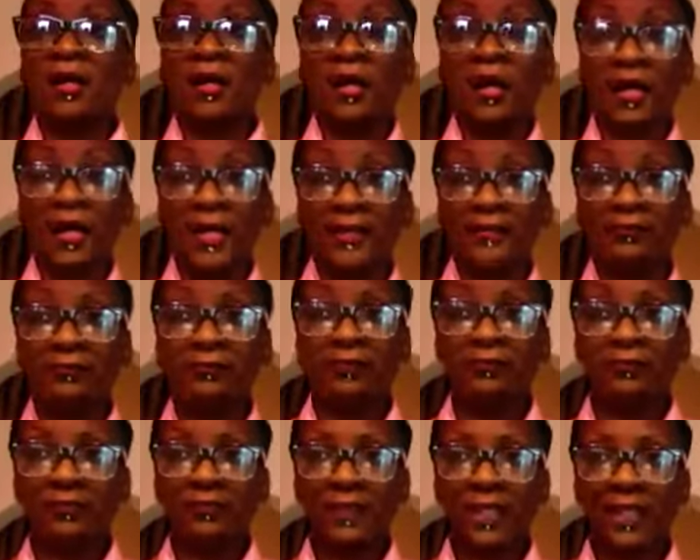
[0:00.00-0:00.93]
Hi,
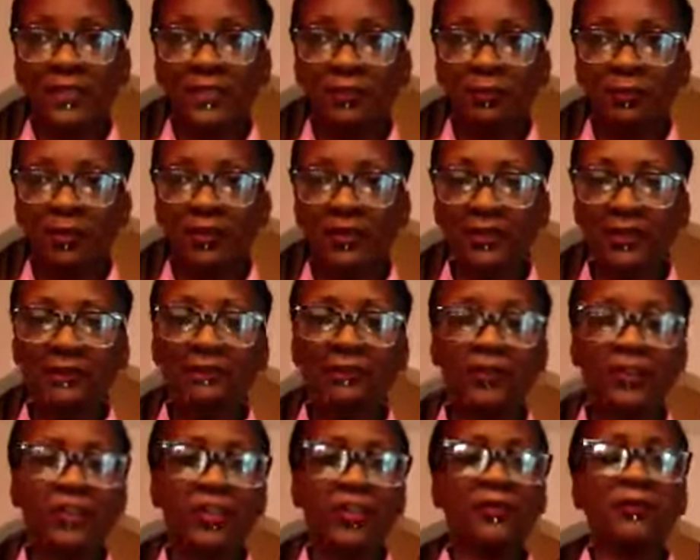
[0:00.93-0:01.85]
got some more stuff
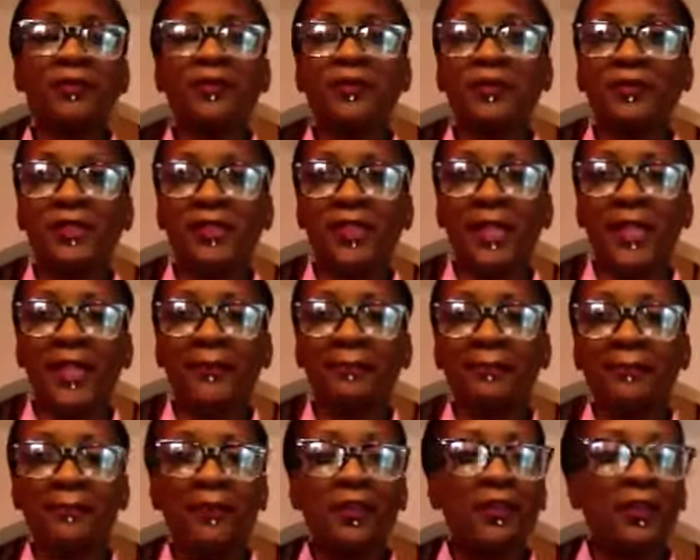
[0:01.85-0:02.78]
to share with you
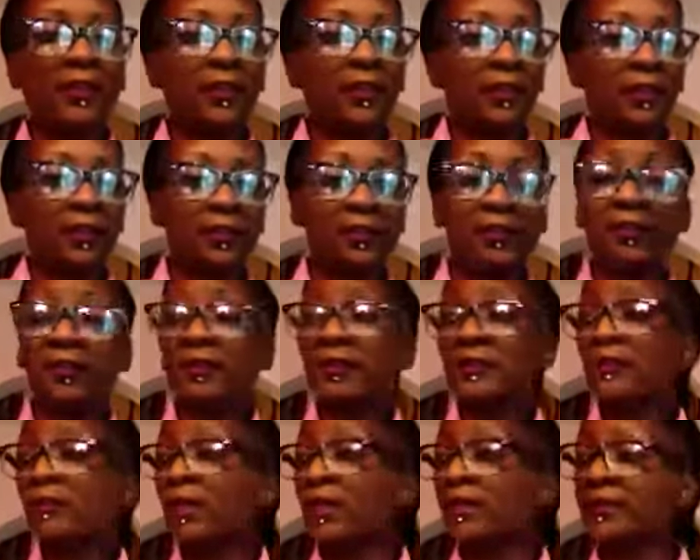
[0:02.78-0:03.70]
today.
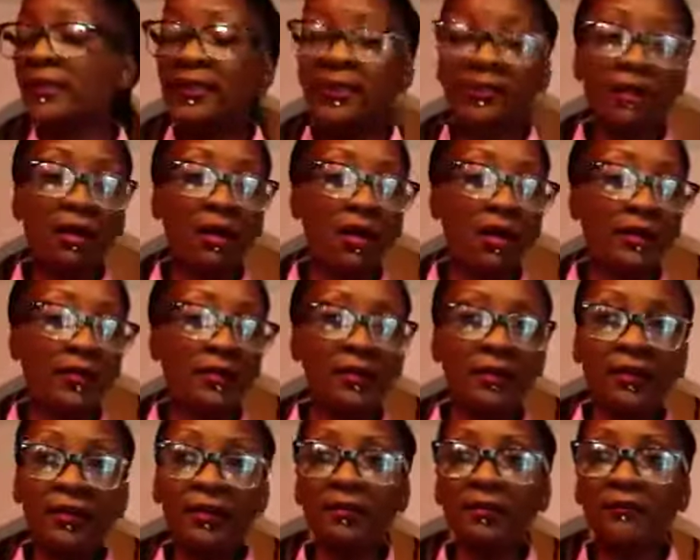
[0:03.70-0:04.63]
so I did kind
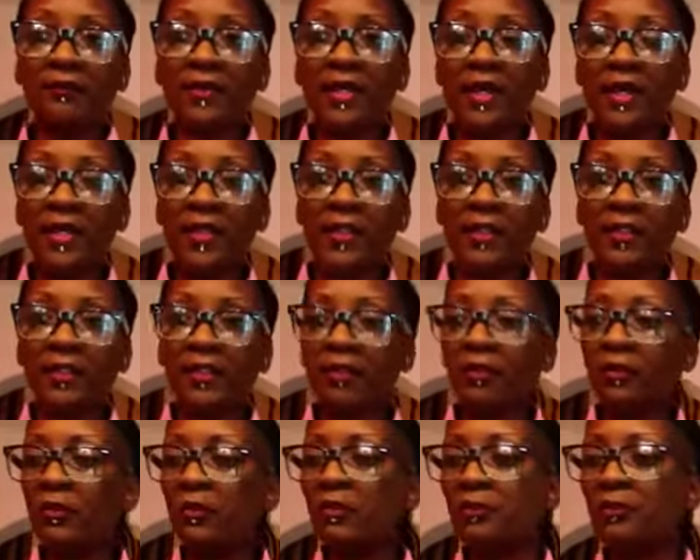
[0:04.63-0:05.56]
of a
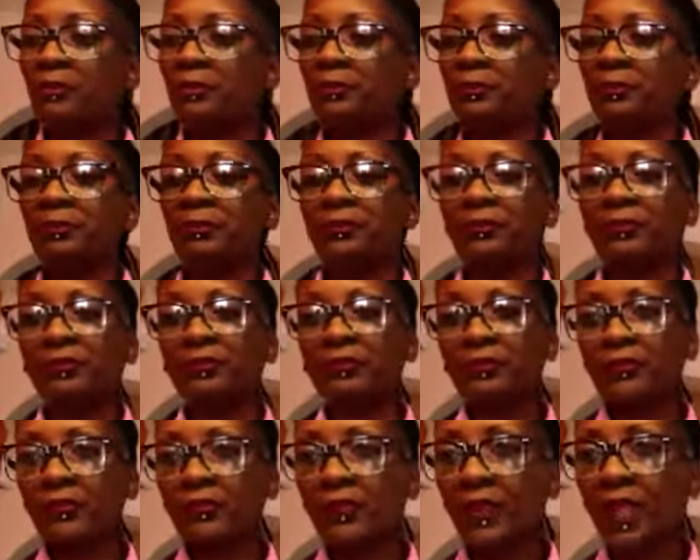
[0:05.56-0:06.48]
little
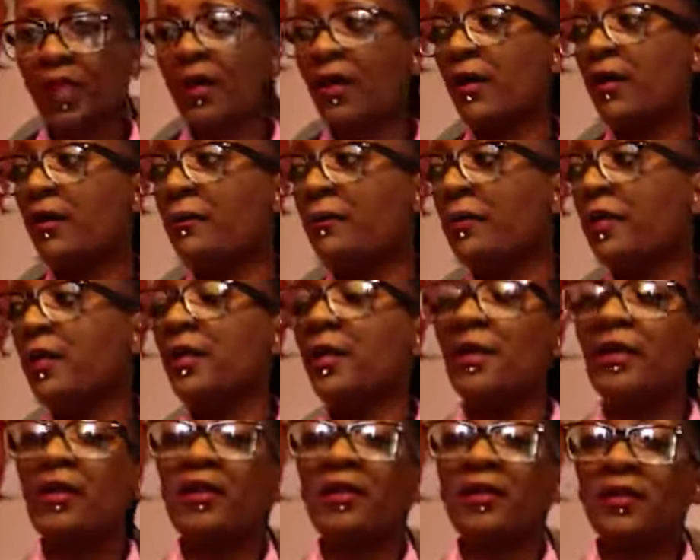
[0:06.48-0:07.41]
um,
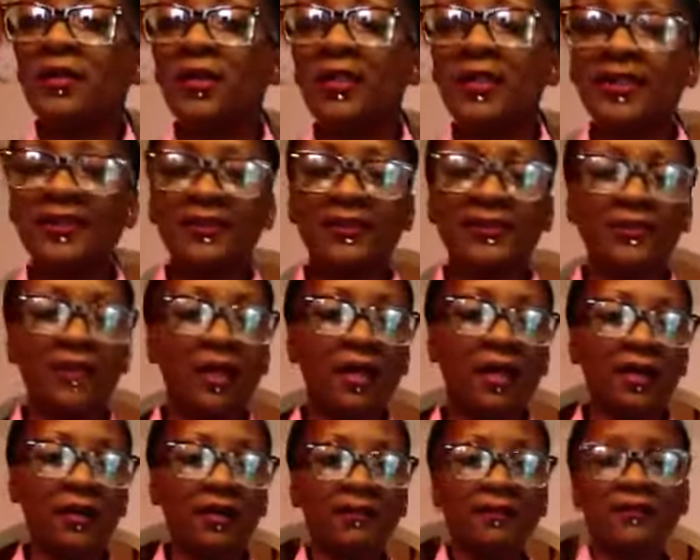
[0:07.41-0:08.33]
list
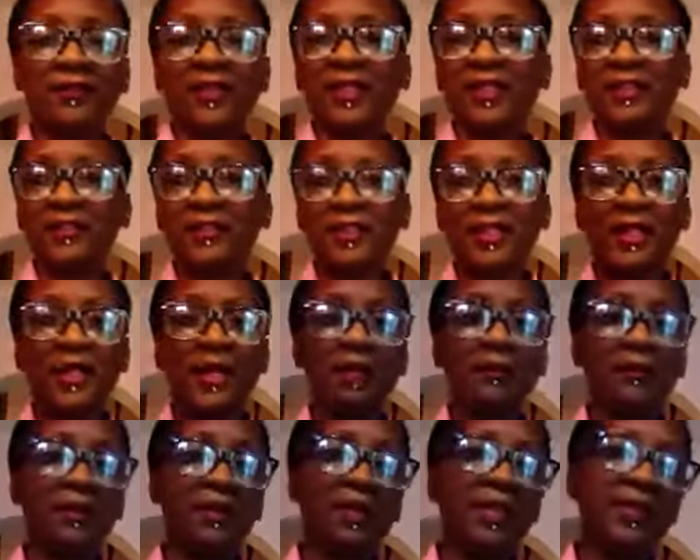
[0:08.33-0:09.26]
of things that I
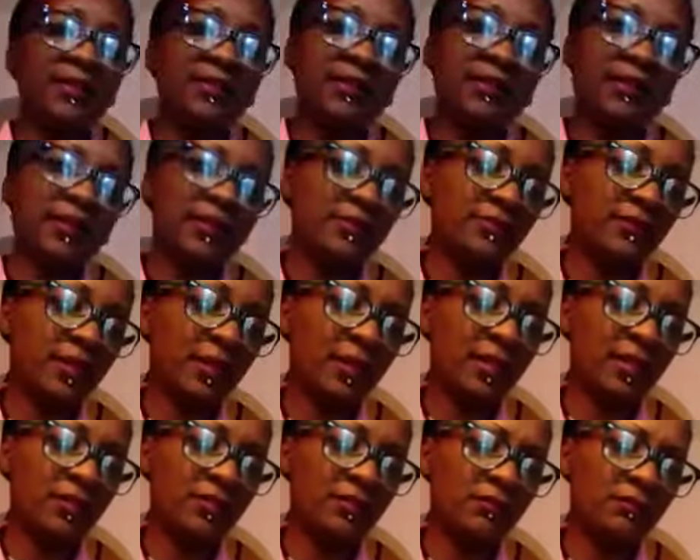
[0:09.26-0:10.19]
would like to get
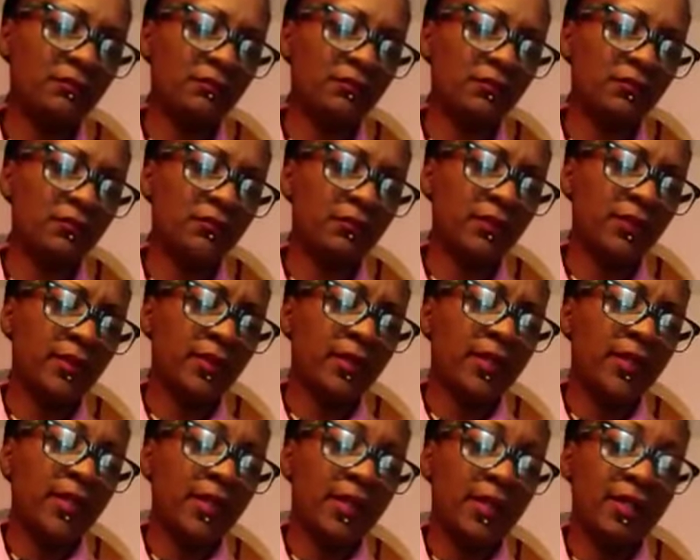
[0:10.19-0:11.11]
done.
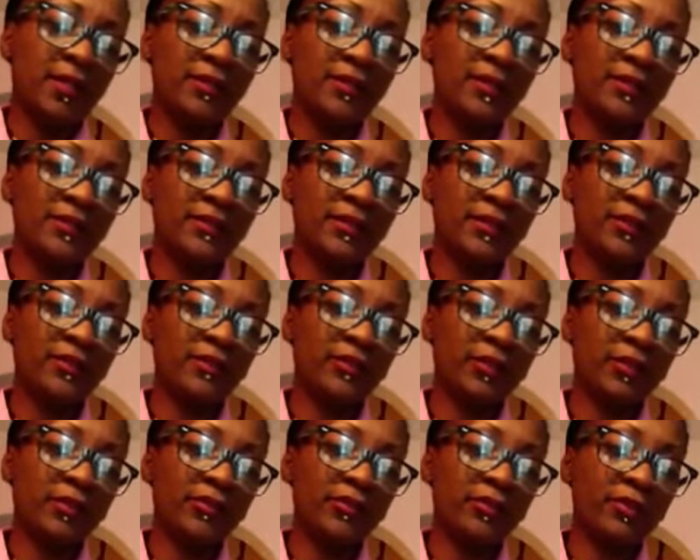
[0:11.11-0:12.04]
At least get
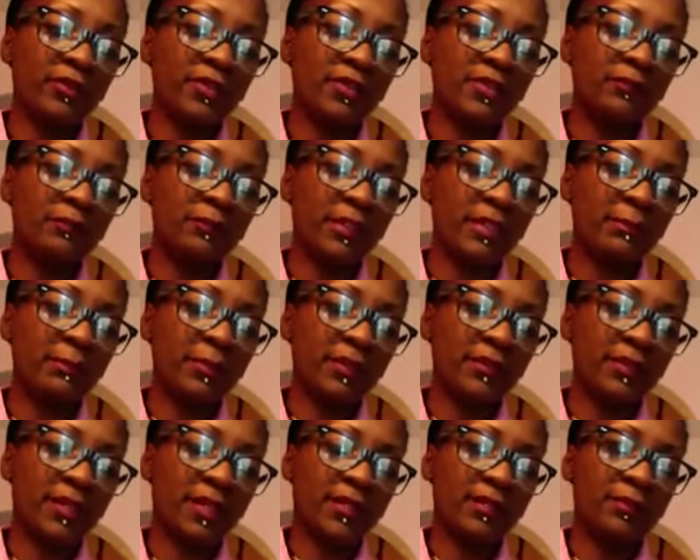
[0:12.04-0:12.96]
started on this week, but
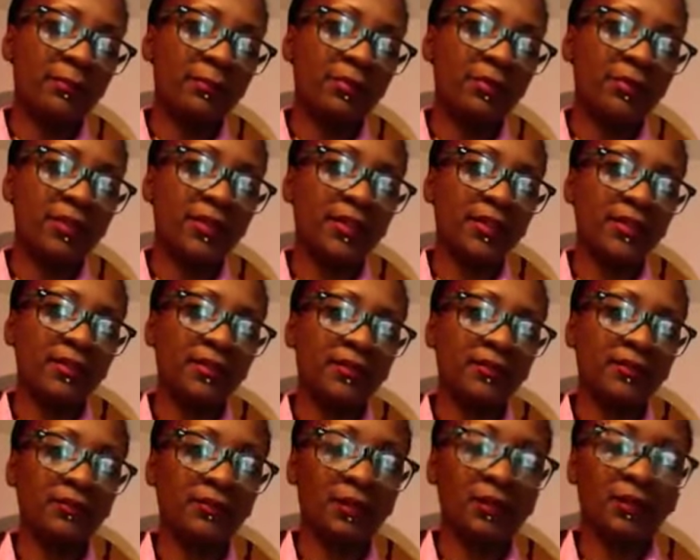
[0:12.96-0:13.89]
not complete.
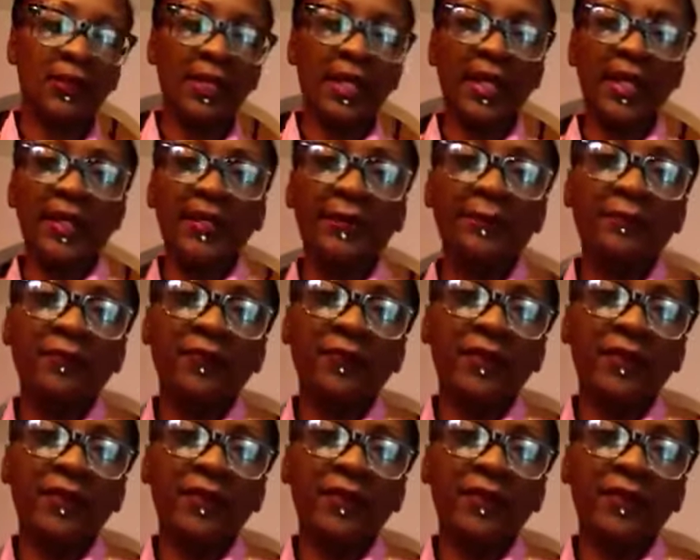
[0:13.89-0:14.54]
Okay.